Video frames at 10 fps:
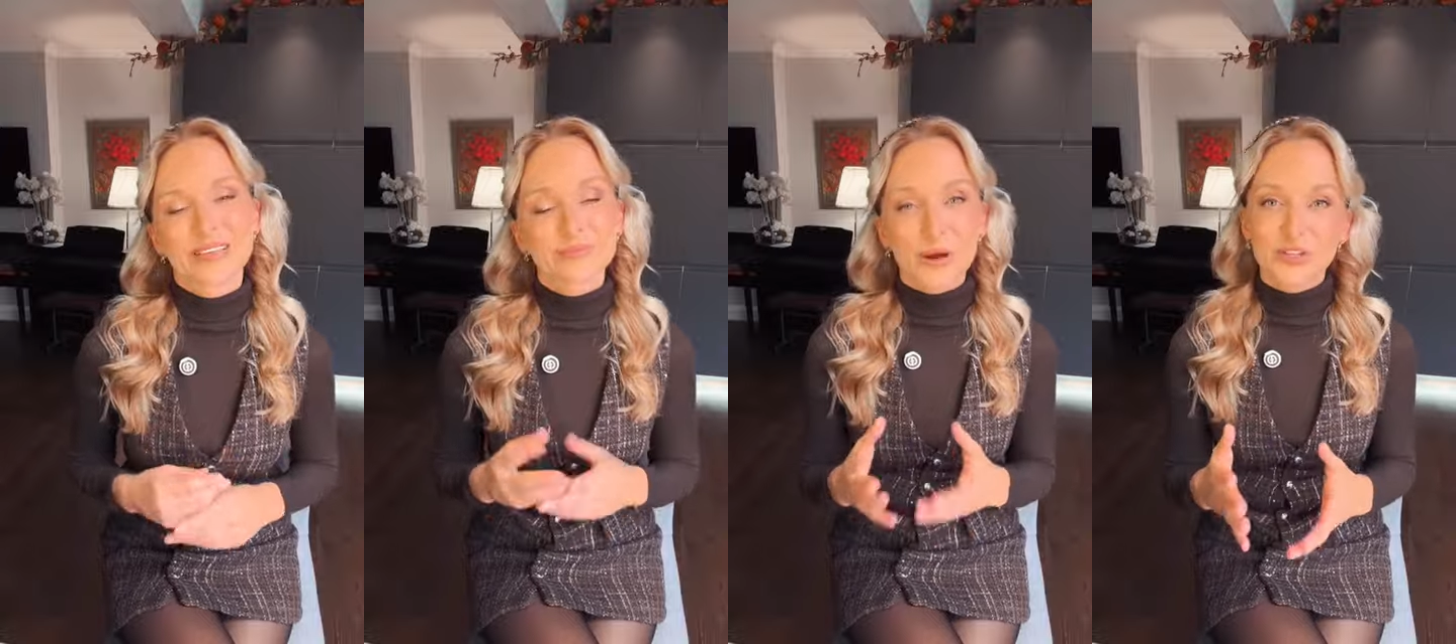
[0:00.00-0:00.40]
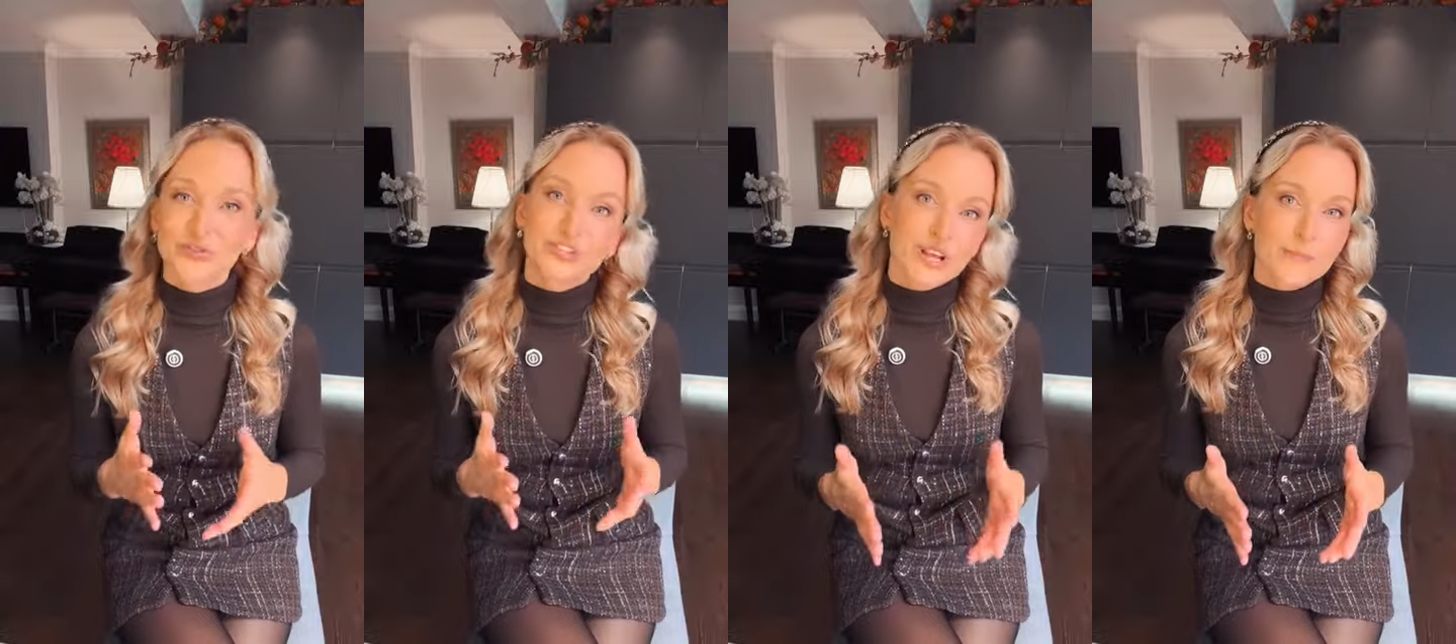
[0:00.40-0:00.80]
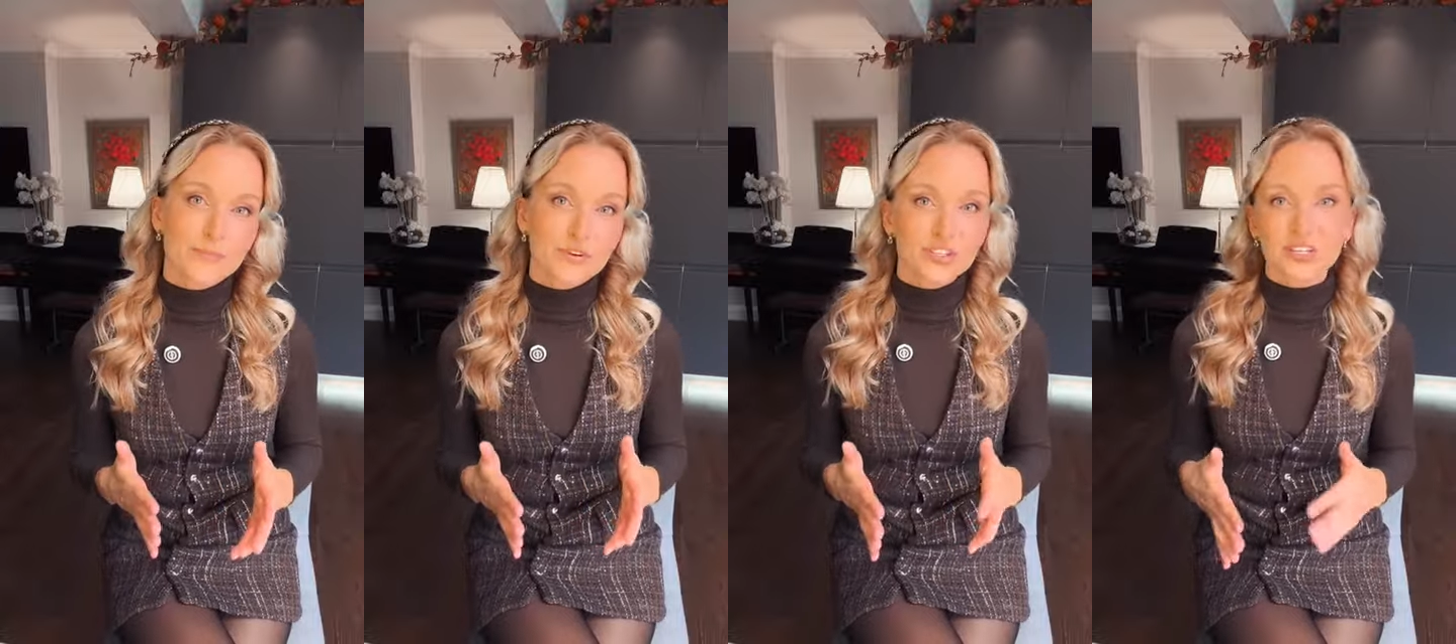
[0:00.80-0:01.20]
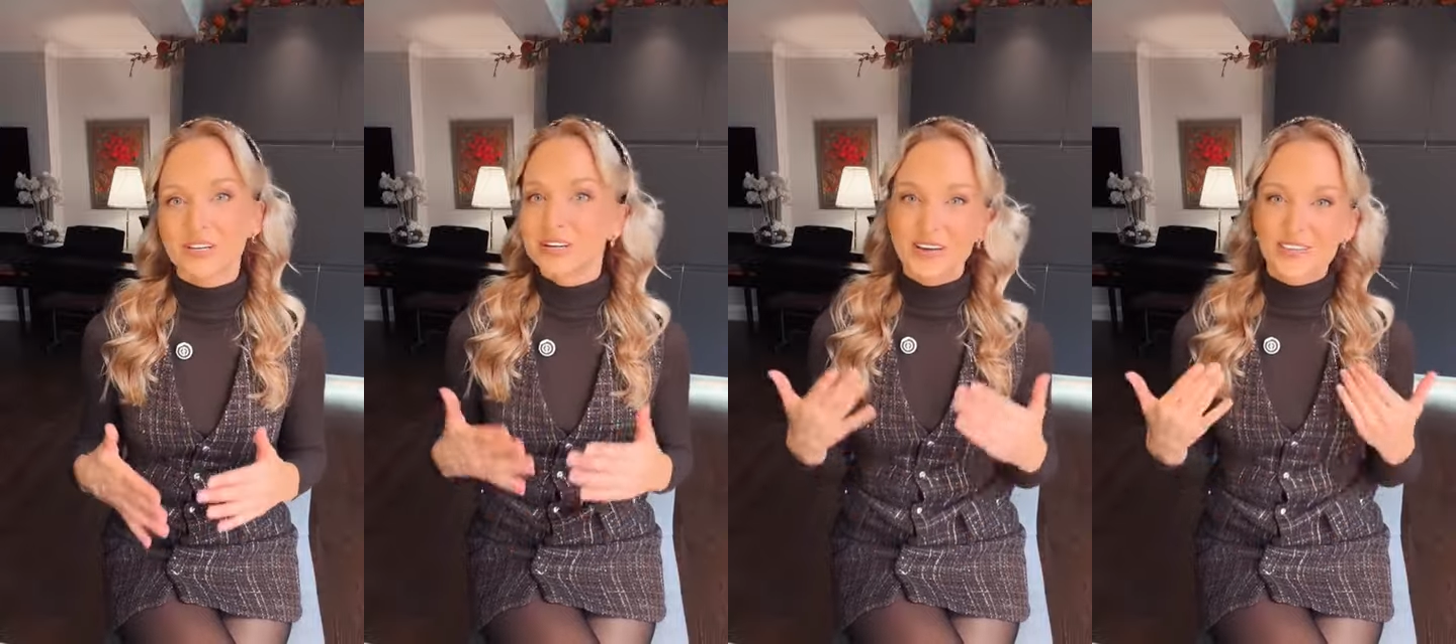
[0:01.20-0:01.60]
special
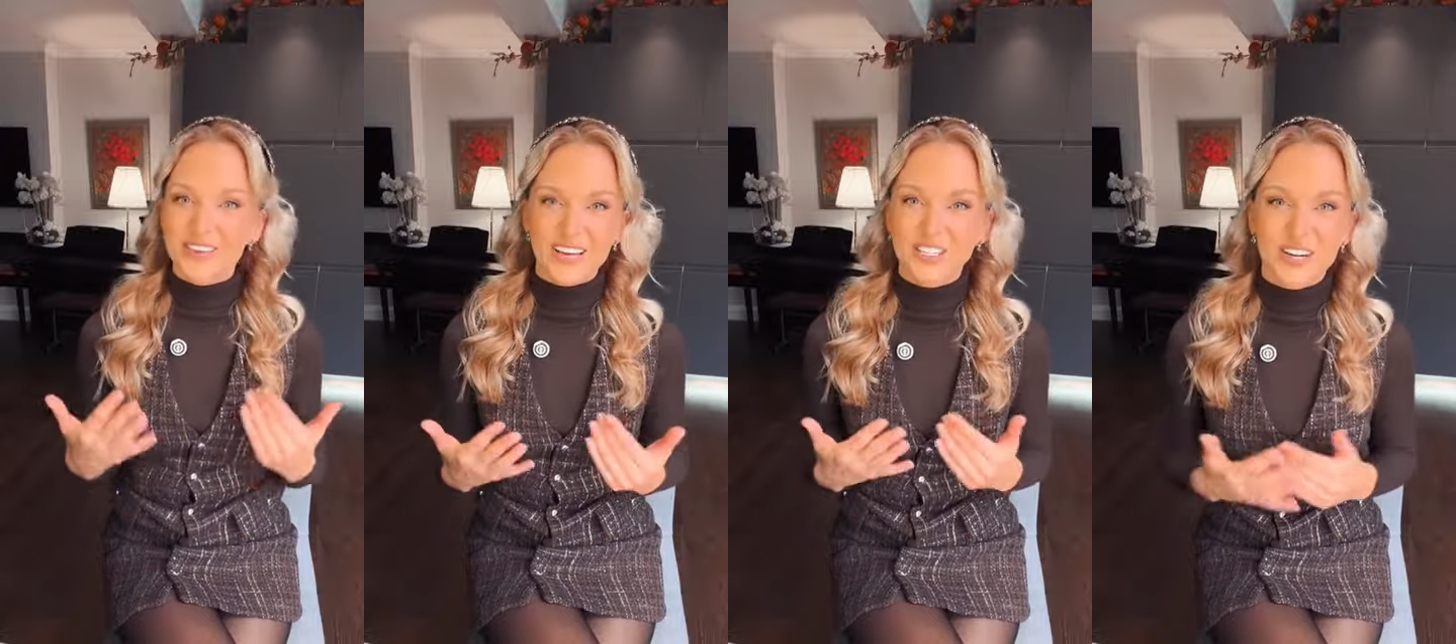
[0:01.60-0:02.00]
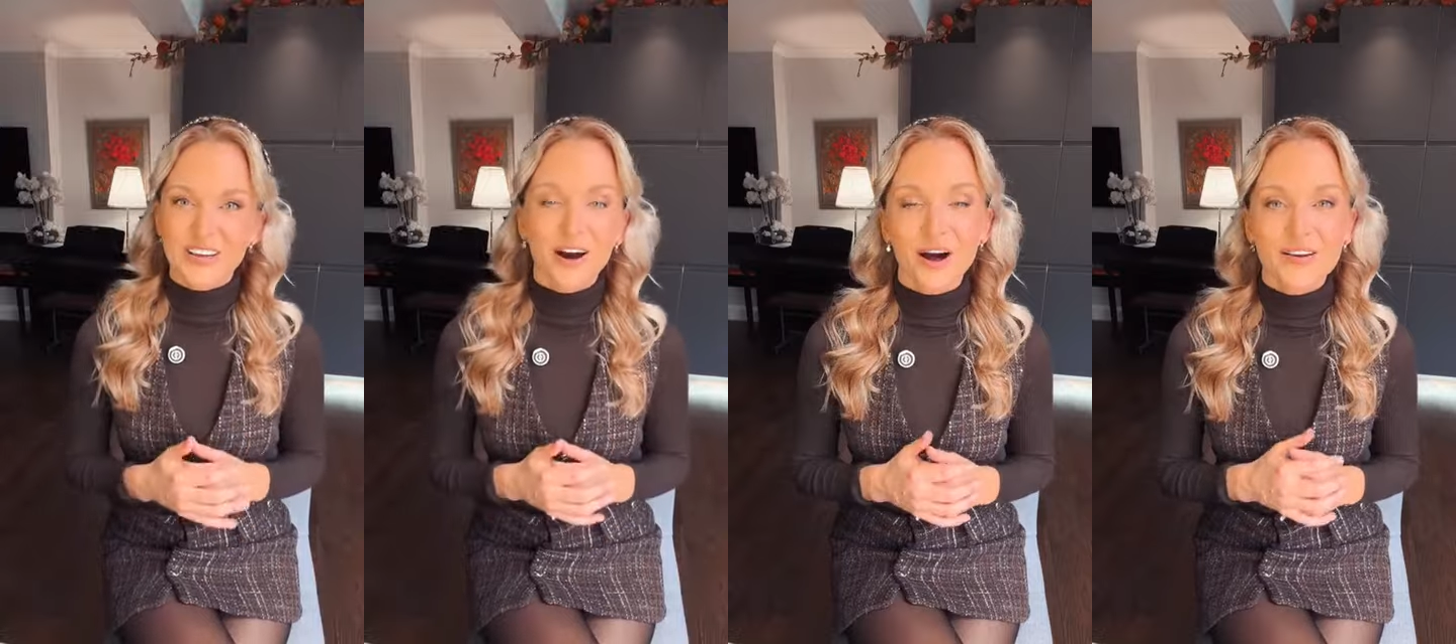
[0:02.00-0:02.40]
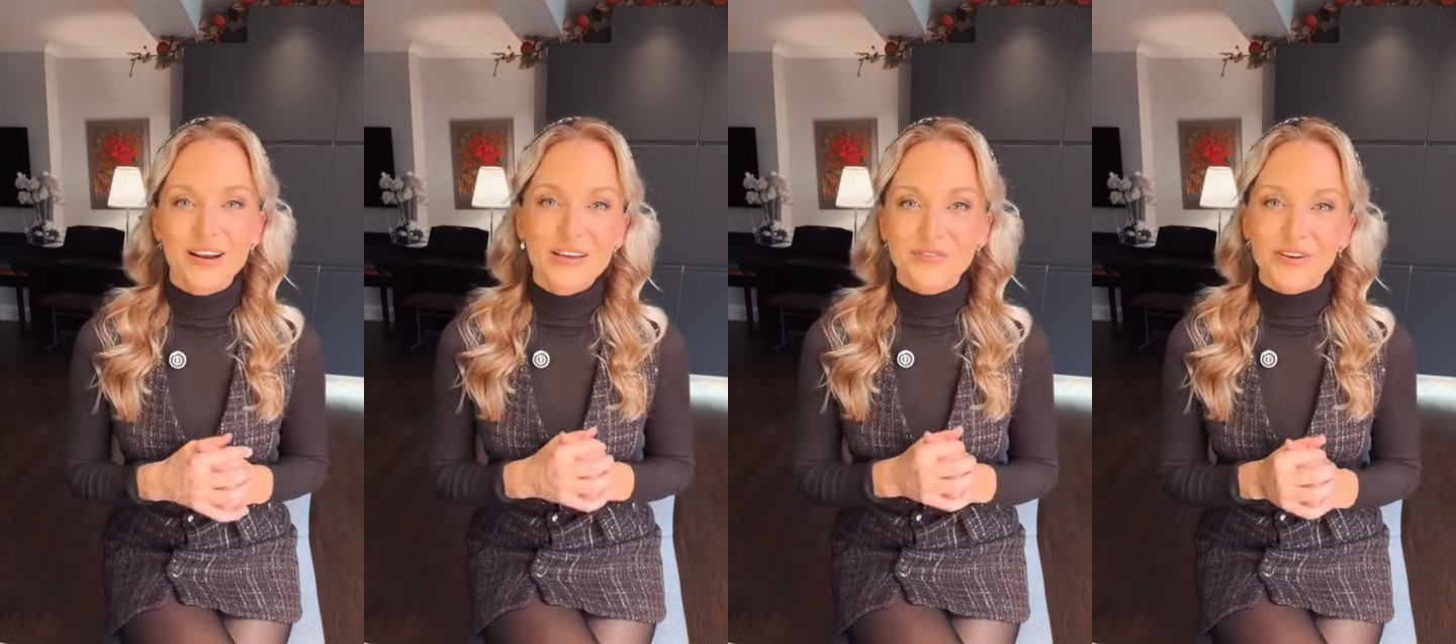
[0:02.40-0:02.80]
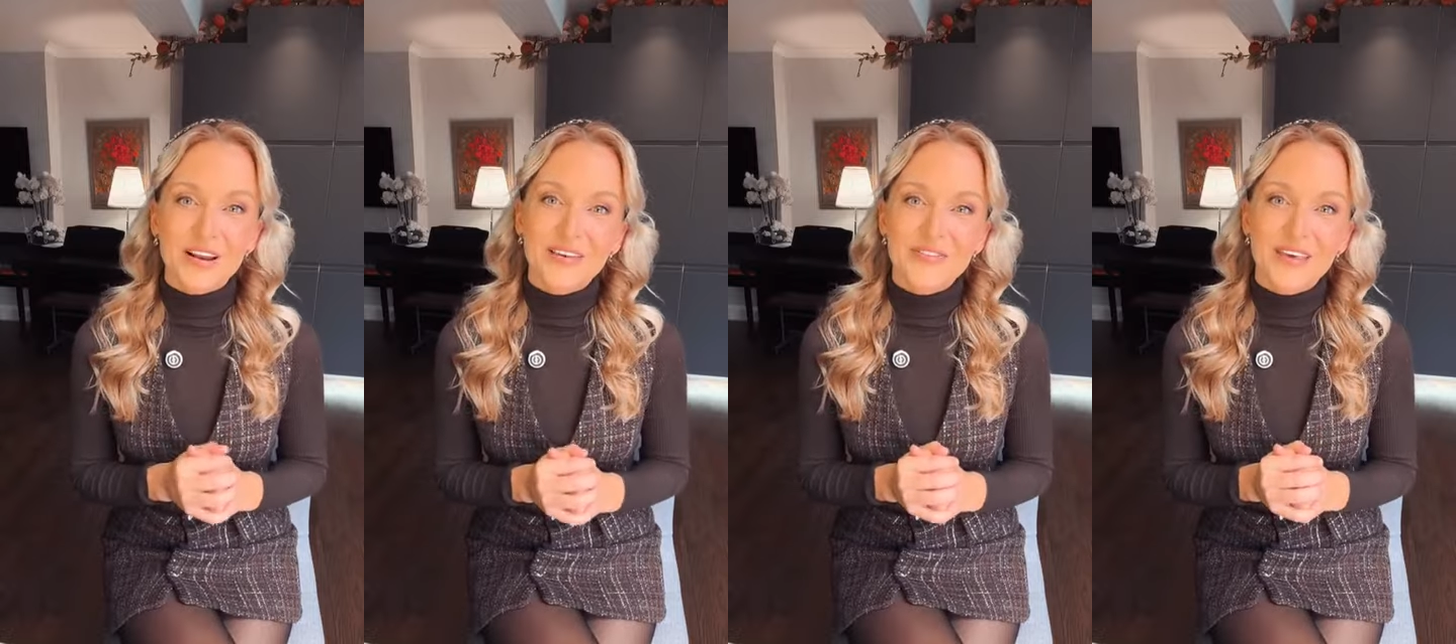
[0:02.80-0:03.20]
temperature, they actually can't live
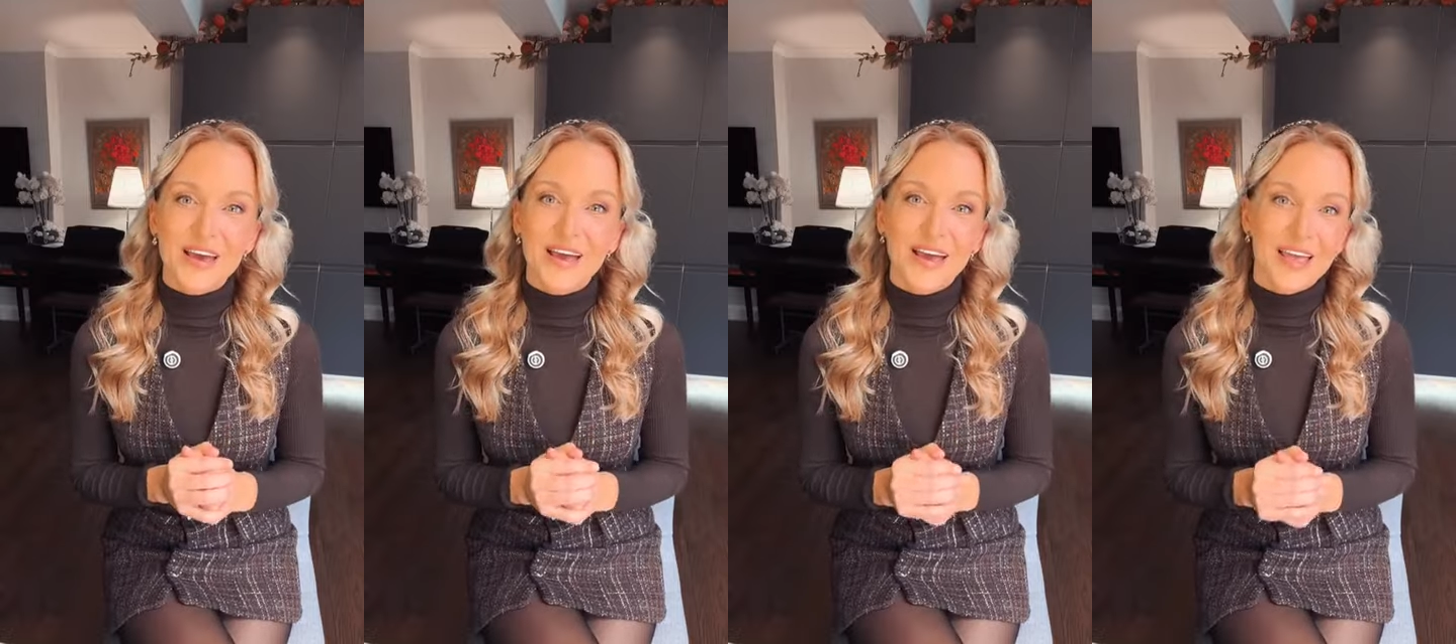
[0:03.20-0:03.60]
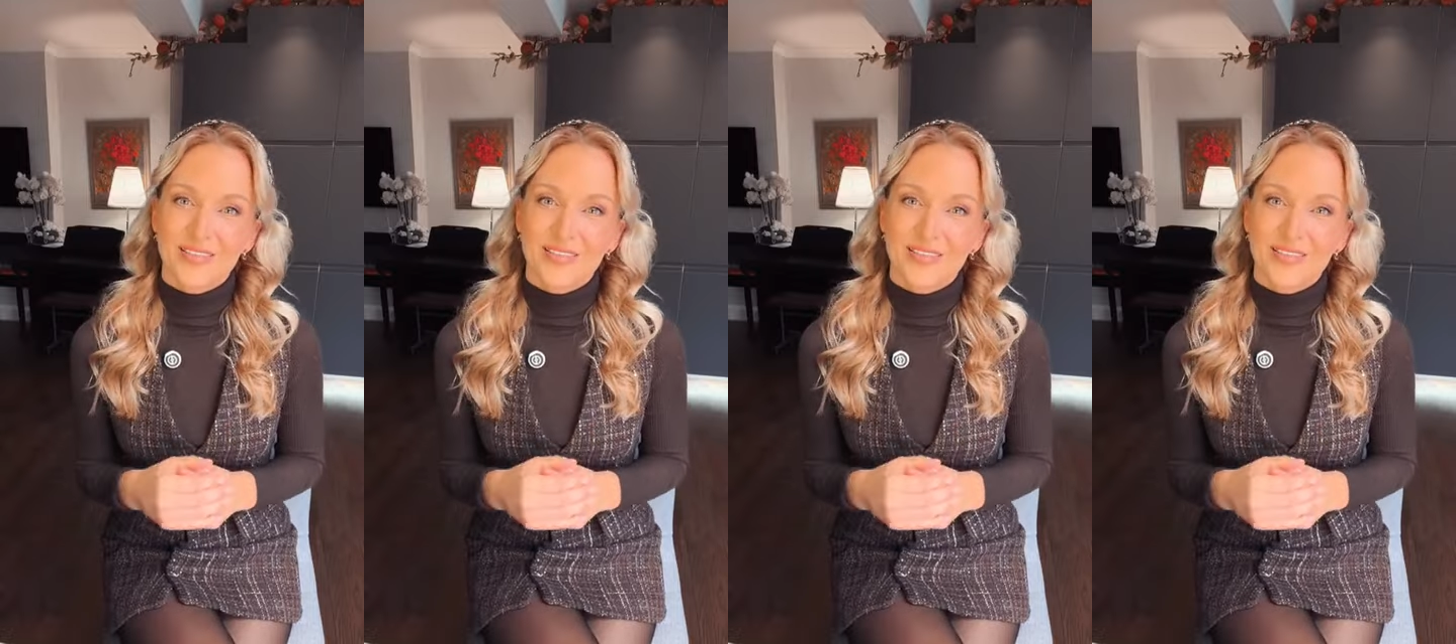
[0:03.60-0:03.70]
really there,